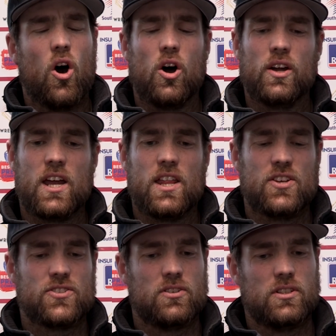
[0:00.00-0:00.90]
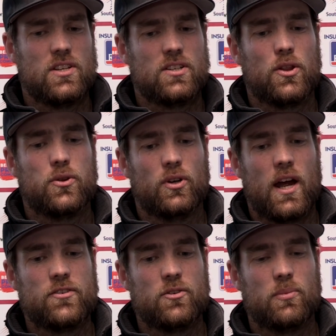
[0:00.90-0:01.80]
Oh yeah, there certainly is. I thought
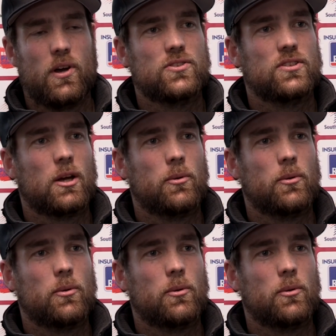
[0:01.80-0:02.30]
Adrian Peacher